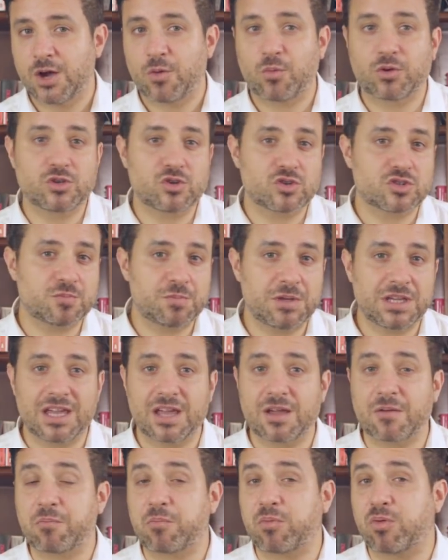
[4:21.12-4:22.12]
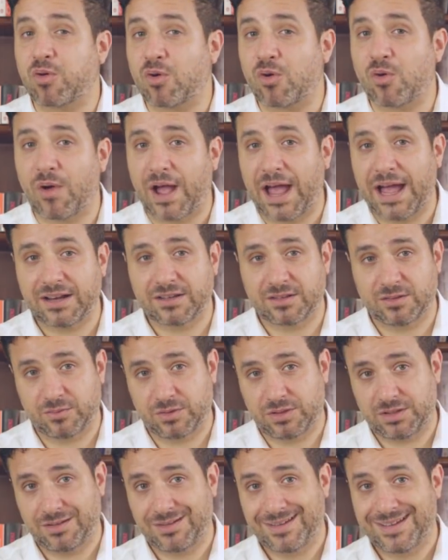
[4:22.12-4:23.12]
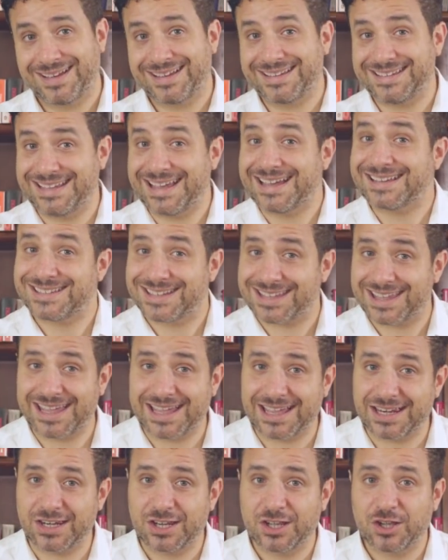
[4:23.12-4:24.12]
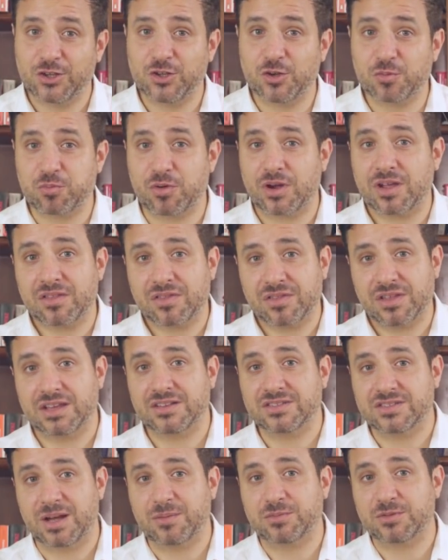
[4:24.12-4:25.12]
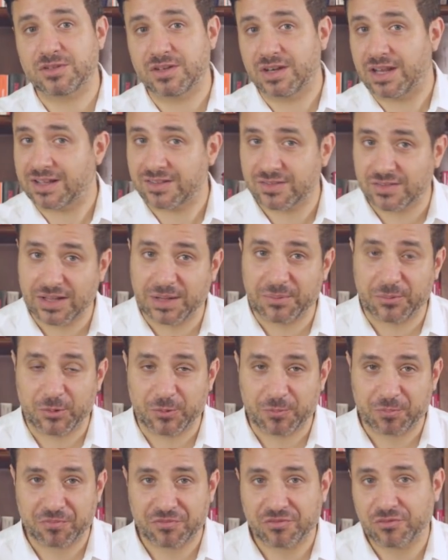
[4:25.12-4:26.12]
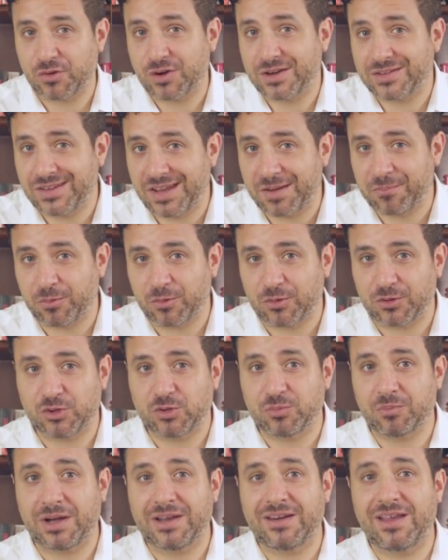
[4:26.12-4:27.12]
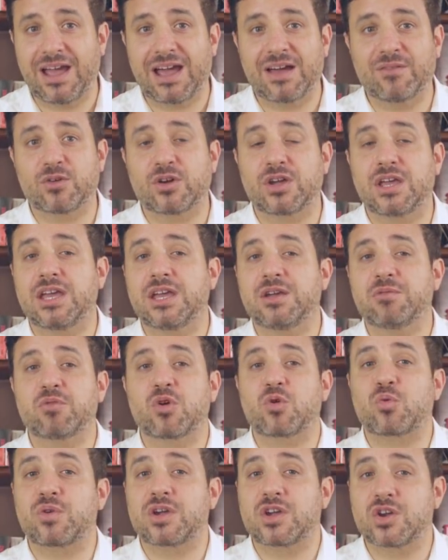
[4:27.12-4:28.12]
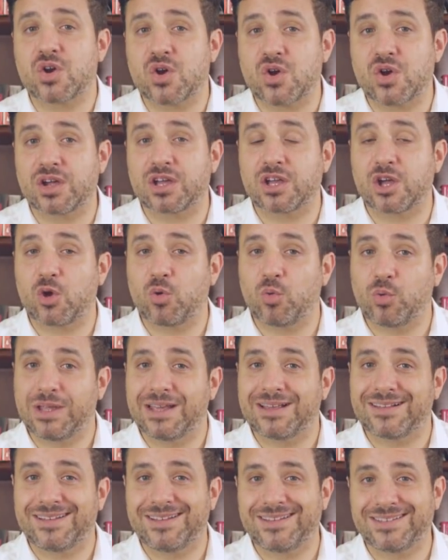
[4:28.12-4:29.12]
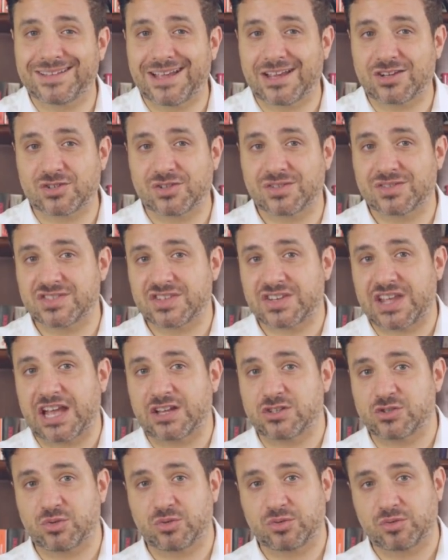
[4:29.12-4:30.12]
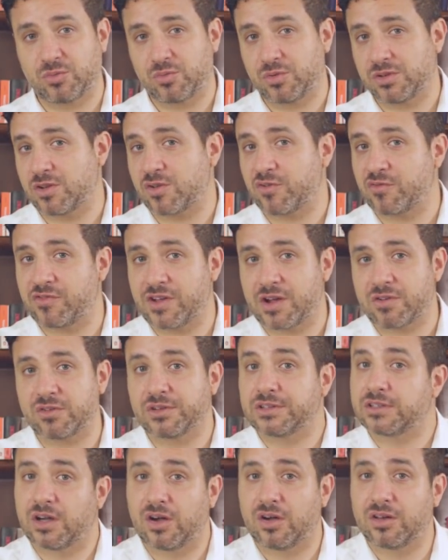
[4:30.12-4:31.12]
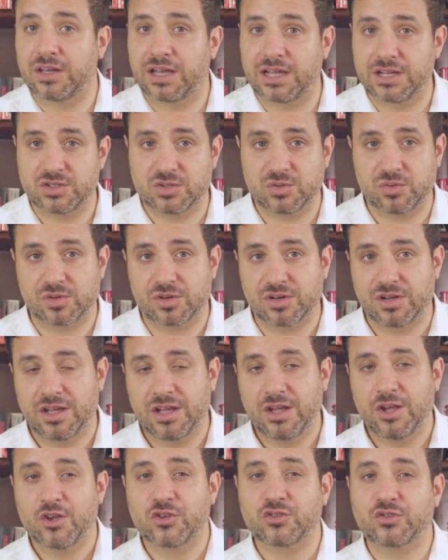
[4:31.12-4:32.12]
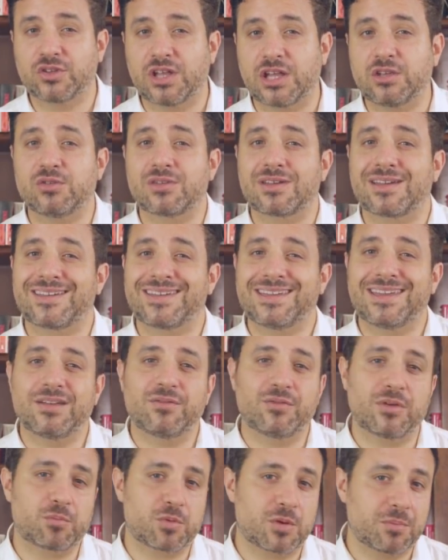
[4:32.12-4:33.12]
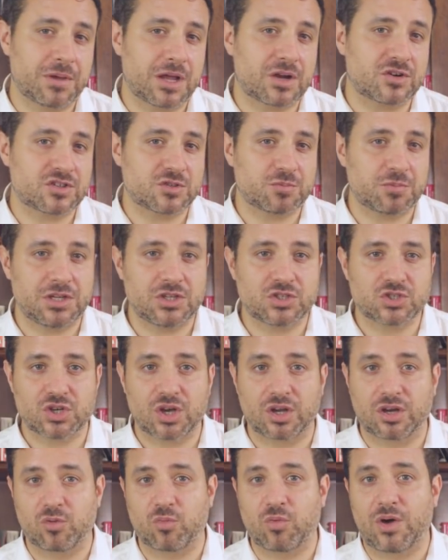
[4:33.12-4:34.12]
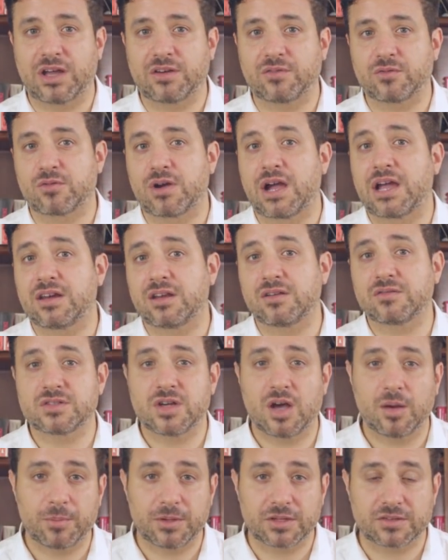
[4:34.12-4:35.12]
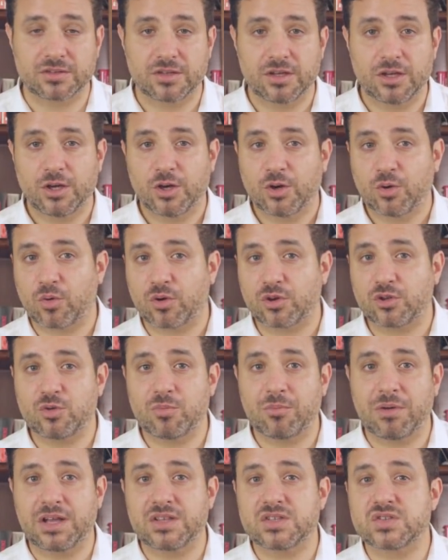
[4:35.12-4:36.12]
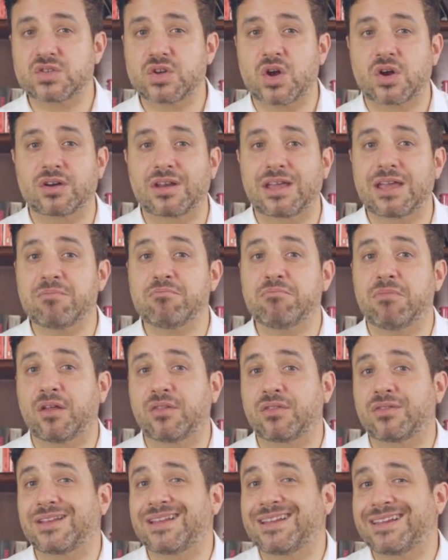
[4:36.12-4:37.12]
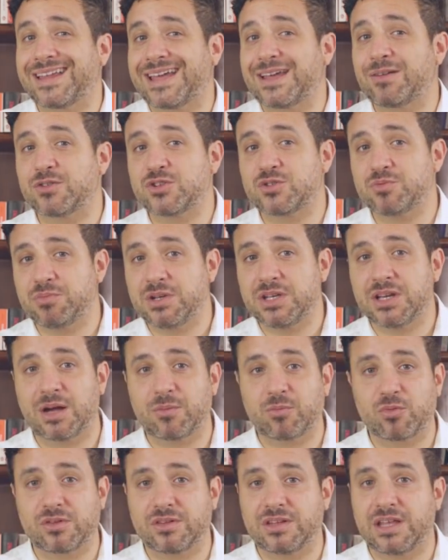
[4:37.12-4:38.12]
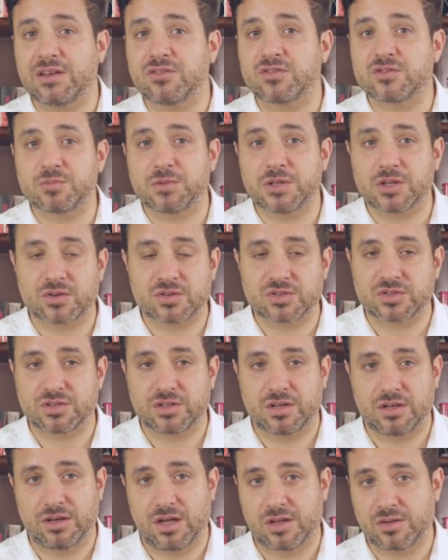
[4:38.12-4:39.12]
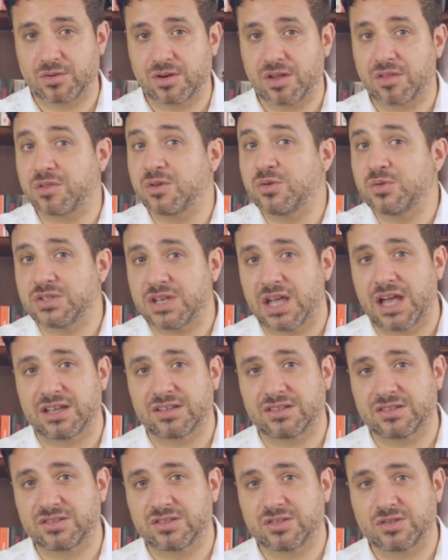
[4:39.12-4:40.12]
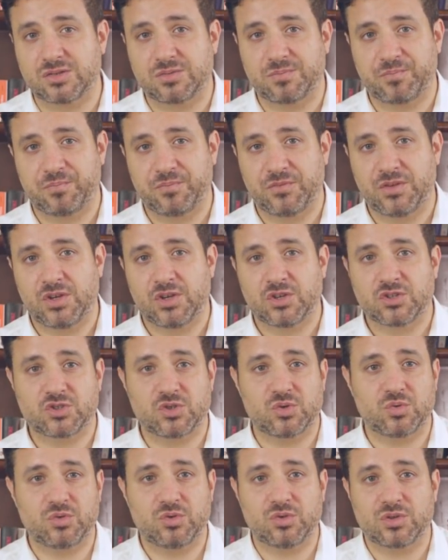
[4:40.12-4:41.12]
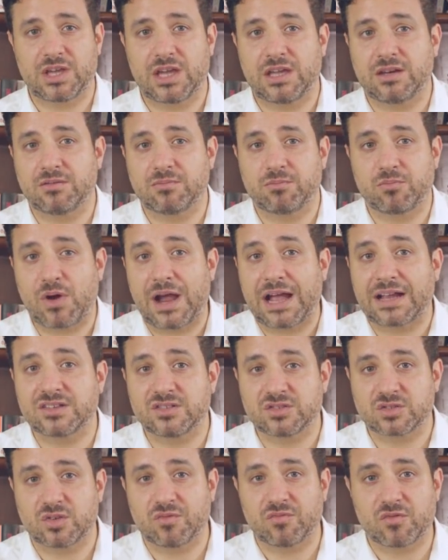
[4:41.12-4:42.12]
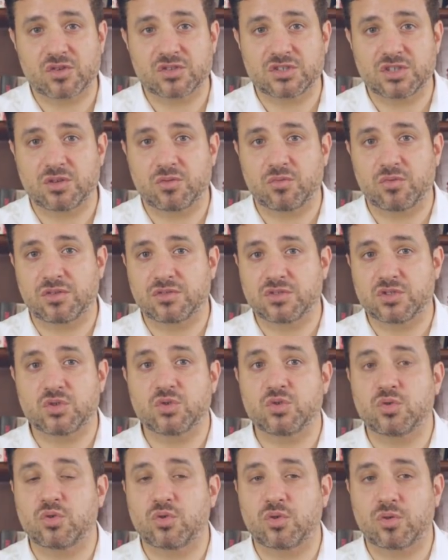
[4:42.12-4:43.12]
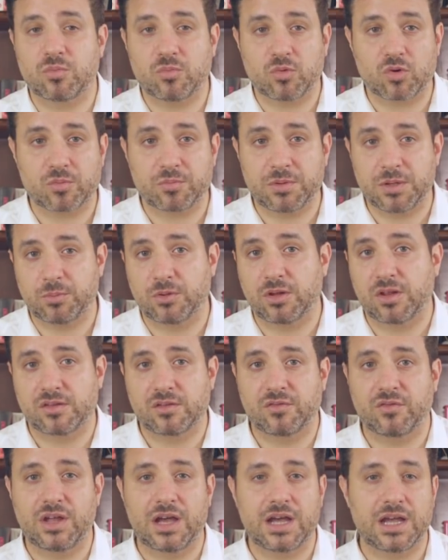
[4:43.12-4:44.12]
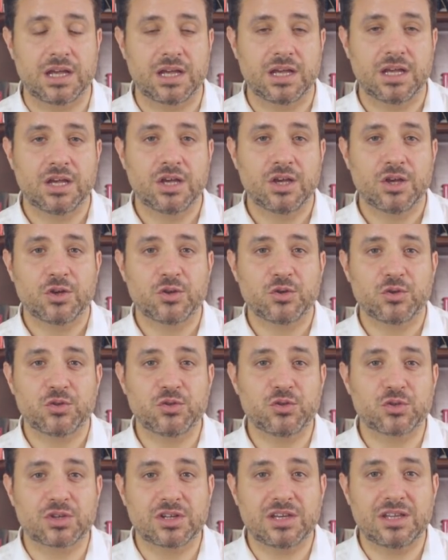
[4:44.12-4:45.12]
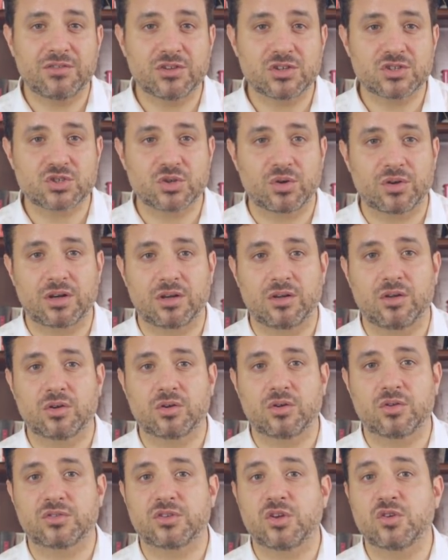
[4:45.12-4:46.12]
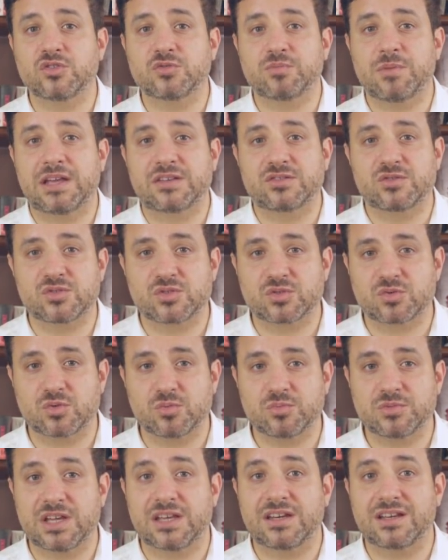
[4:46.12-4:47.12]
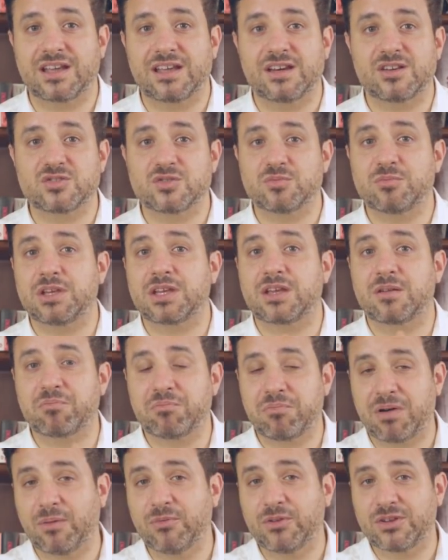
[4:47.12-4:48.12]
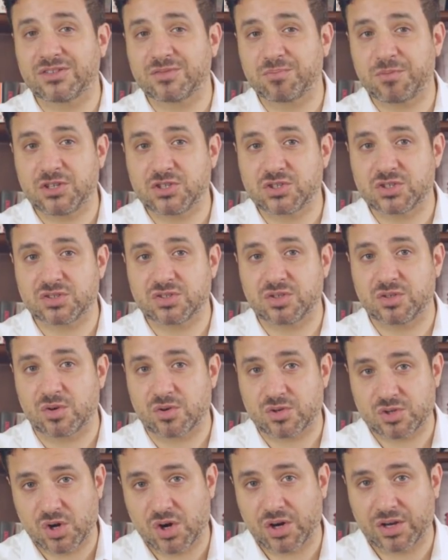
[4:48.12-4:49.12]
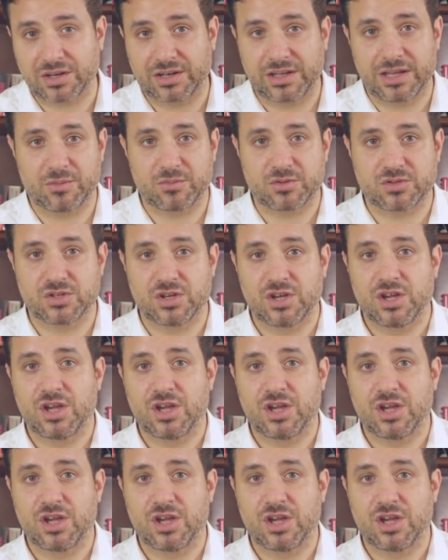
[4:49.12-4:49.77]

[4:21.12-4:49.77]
When you're speaking proactively, yet again, you bring things up to the next level. For example, you might have a recurring weekly session scheduled with your favorite online tutor so that you can give a prepared speech on a wide variety of topics. Or you might start a monthly language meetup with native speakers and other enthusiasts so you can practice conversing with 2 or more people on the fly. You could even join a local Toastmasters group dedicated to making public speeches in your target language.